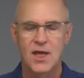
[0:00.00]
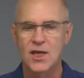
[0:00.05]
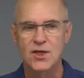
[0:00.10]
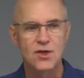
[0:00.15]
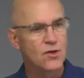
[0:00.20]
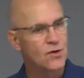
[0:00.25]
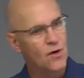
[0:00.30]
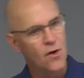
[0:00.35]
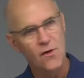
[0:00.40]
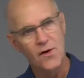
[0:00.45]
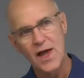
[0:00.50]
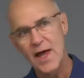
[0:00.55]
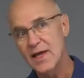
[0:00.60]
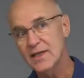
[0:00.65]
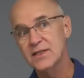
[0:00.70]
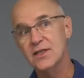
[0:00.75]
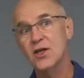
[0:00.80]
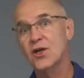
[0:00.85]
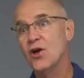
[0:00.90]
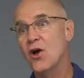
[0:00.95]
You don't
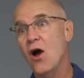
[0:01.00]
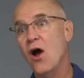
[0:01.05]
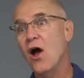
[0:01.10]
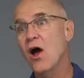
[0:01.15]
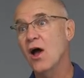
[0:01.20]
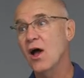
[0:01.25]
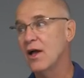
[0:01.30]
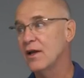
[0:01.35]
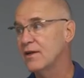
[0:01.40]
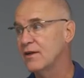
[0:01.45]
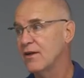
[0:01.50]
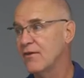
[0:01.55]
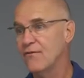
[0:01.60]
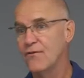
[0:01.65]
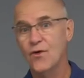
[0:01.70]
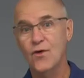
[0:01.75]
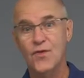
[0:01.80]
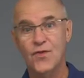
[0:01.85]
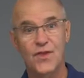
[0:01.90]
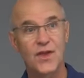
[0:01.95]
ask God
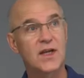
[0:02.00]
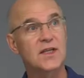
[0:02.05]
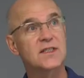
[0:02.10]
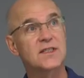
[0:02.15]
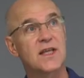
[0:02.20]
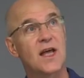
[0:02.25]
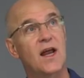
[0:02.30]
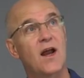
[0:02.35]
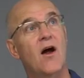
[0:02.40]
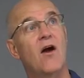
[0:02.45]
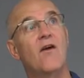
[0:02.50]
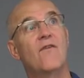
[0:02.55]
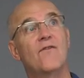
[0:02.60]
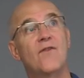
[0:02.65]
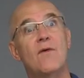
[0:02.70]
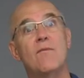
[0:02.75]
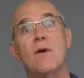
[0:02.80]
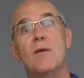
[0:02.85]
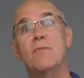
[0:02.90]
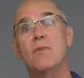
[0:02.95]
for things that are
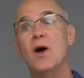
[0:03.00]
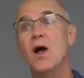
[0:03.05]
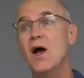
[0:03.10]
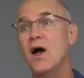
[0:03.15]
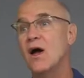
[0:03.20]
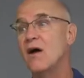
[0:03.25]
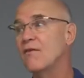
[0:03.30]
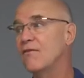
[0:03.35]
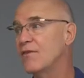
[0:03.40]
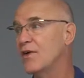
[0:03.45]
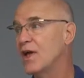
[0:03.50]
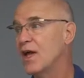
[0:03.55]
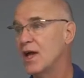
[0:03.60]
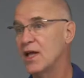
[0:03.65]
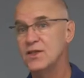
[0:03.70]
from above,